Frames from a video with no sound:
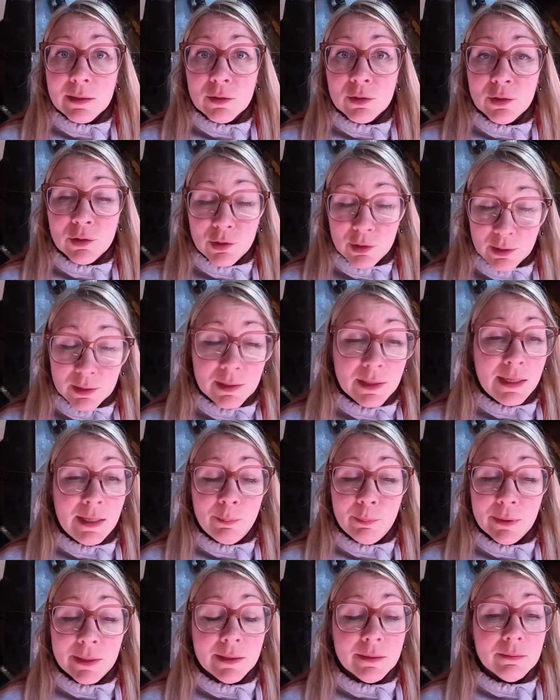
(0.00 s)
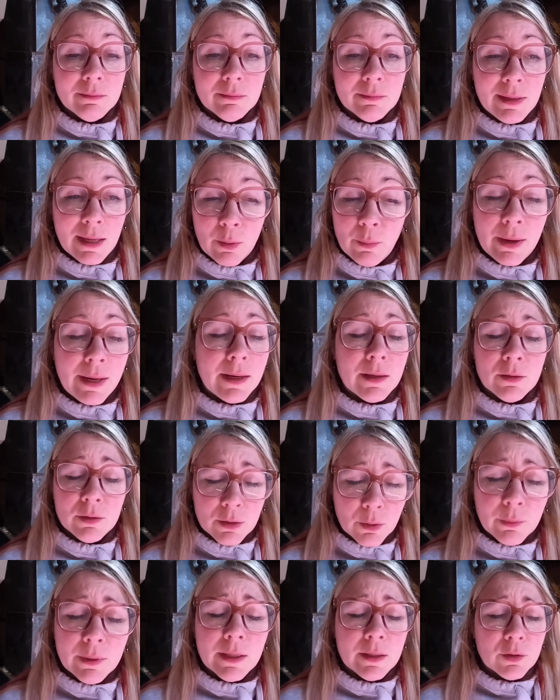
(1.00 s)
Just keep it that way and
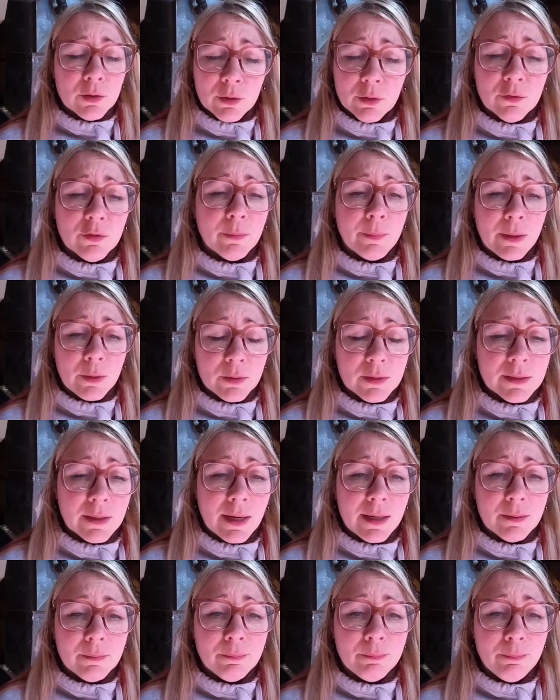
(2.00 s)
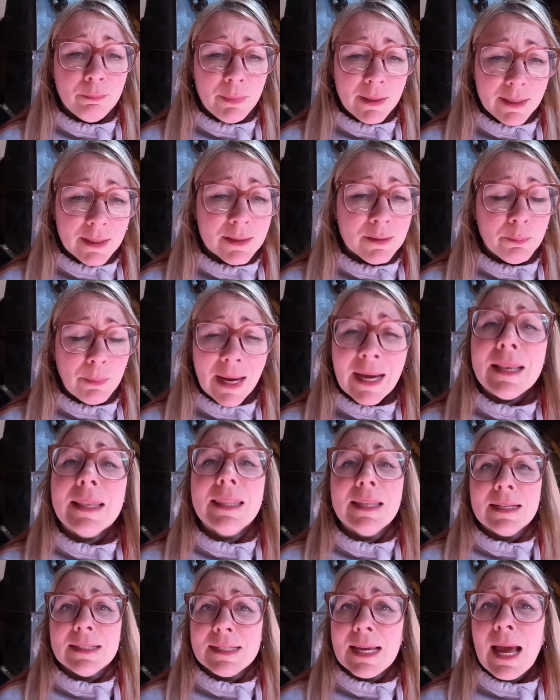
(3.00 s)
don't get dirt from outside, because bad
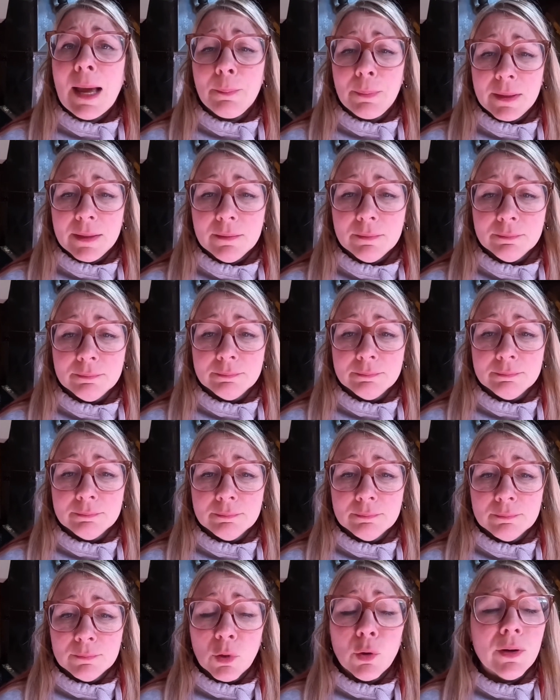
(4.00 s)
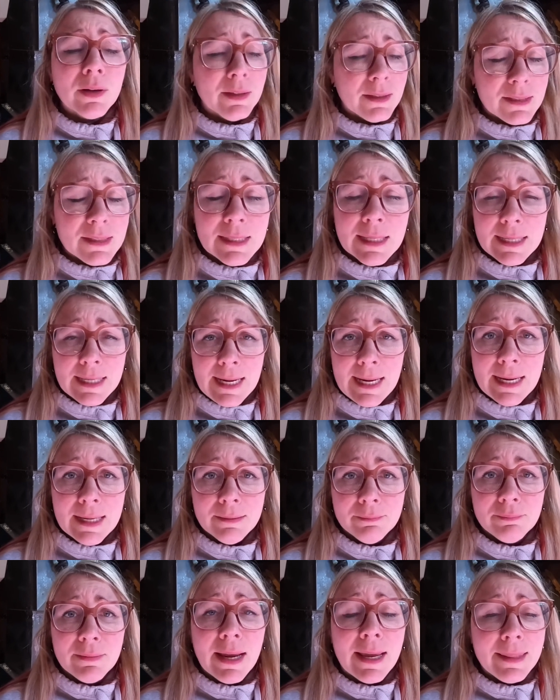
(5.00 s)
things happen, or at least they can,
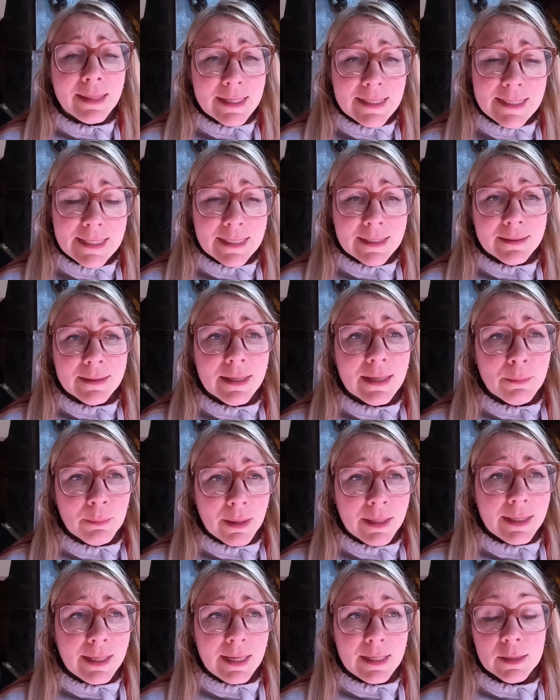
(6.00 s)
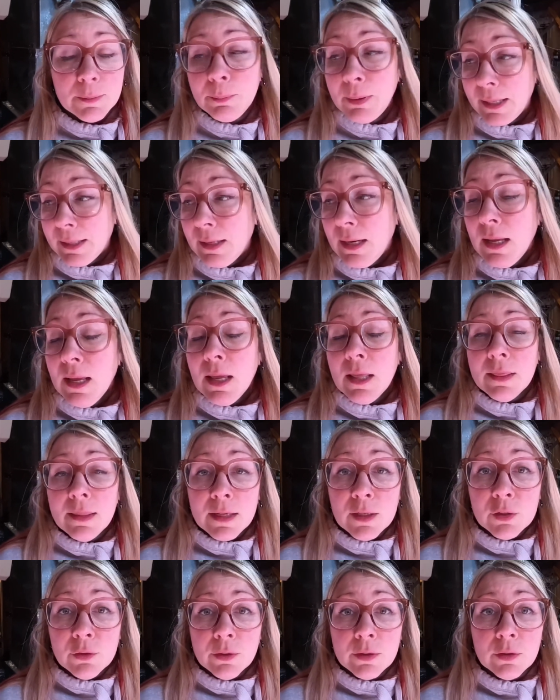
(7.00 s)
and they did in my case. But
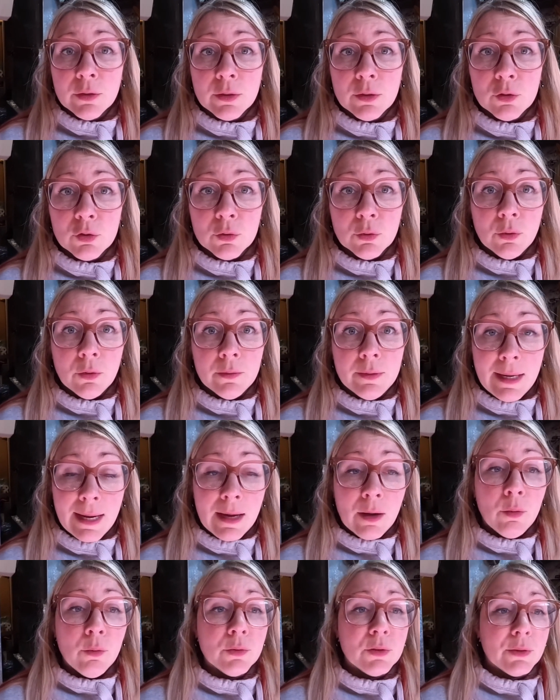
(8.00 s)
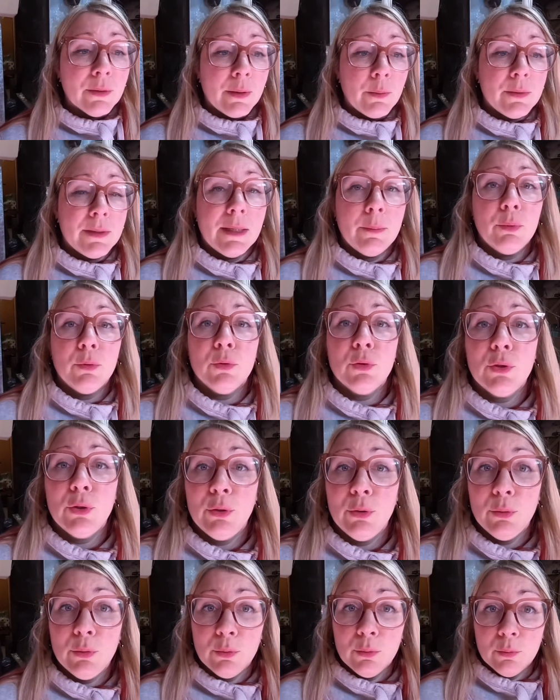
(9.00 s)
things are under control now, so I was able
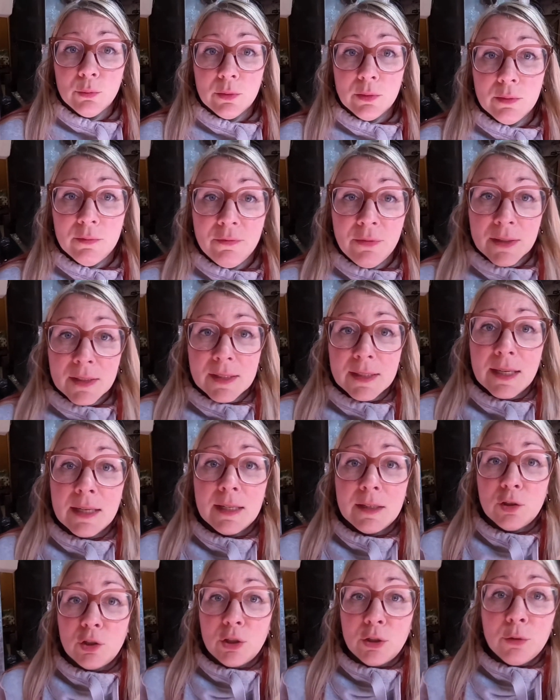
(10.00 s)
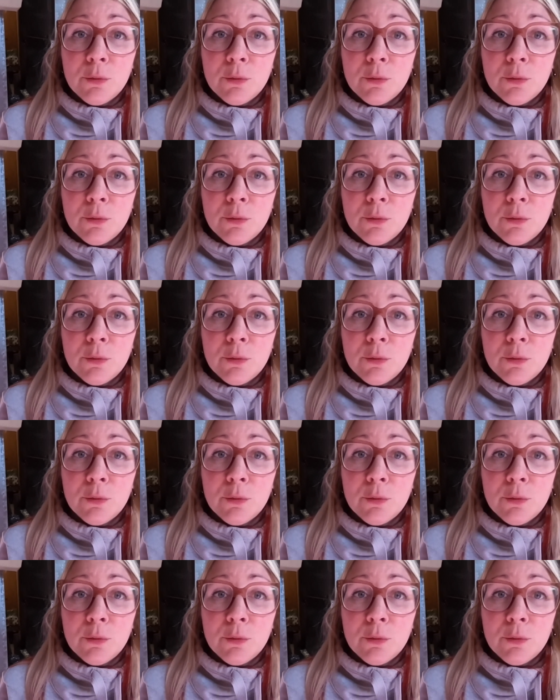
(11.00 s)
to fix that issue,